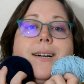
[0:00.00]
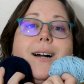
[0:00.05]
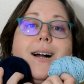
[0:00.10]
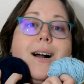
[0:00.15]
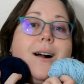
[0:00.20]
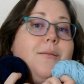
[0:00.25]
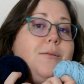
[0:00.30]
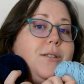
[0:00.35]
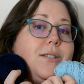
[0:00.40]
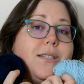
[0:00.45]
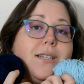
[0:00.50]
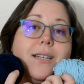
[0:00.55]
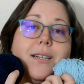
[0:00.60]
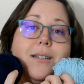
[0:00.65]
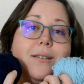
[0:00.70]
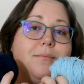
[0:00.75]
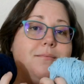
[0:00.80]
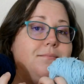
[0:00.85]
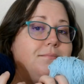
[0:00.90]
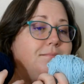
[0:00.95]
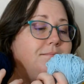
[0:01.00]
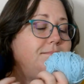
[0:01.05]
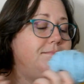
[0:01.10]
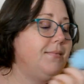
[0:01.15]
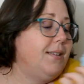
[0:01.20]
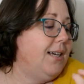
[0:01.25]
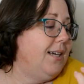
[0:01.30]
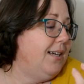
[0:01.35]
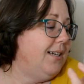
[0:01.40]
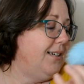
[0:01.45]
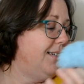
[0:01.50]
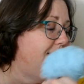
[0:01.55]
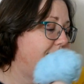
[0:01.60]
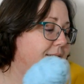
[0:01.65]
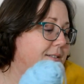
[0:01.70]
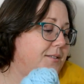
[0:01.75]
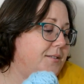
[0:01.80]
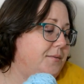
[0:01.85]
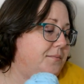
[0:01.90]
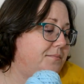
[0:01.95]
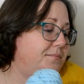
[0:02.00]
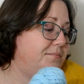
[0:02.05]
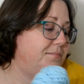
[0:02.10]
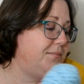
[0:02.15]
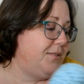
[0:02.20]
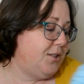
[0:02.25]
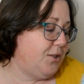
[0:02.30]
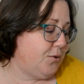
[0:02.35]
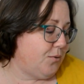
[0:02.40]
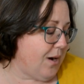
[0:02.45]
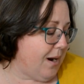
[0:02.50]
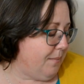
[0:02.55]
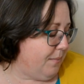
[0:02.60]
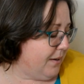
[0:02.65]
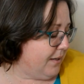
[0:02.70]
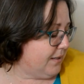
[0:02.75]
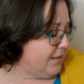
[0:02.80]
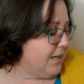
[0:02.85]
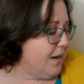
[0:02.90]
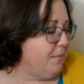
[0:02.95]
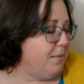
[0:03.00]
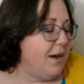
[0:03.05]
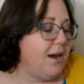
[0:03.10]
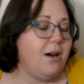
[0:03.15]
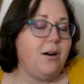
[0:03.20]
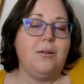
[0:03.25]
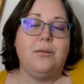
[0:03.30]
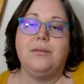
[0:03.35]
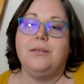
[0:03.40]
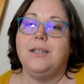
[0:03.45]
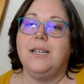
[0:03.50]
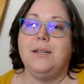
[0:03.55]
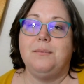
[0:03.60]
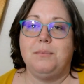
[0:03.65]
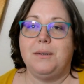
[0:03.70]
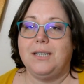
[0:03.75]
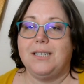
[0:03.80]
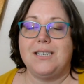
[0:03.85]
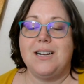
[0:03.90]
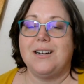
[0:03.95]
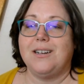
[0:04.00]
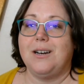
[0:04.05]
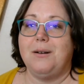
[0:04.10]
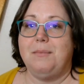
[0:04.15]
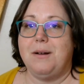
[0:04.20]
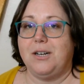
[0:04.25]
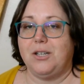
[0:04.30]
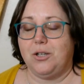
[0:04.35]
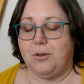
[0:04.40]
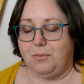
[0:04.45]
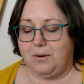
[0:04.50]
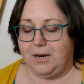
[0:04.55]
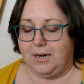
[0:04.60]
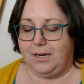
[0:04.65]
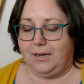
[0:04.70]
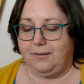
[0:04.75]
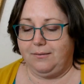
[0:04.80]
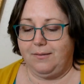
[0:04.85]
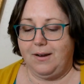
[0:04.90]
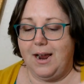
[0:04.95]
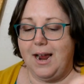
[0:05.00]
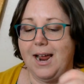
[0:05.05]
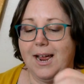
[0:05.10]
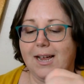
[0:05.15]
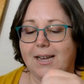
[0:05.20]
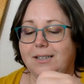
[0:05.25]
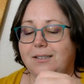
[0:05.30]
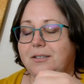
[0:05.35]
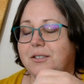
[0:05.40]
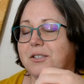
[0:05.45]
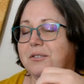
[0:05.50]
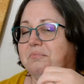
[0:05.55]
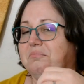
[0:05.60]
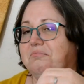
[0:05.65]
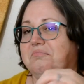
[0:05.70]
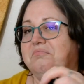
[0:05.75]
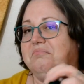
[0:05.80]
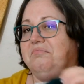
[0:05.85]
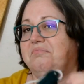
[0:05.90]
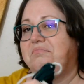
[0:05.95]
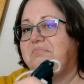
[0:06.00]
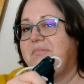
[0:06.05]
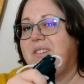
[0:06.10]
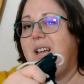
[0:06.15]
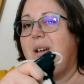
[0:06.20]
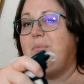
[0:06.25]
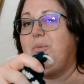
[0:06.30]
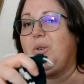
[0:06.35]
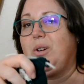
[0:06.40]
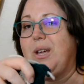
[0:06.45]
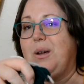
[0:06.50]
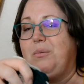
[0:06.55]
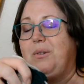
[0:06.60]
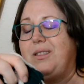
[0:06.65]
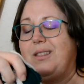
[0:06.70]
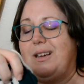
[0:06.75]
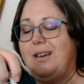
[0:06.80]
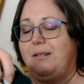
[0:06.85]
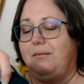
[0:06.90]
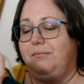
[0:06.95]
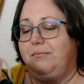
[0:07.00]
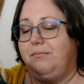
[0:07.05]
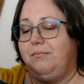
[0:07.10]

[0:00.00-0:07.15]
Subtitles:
I'm just going to stripe it somehow, but it's not going to match the body. And I'm okay with that.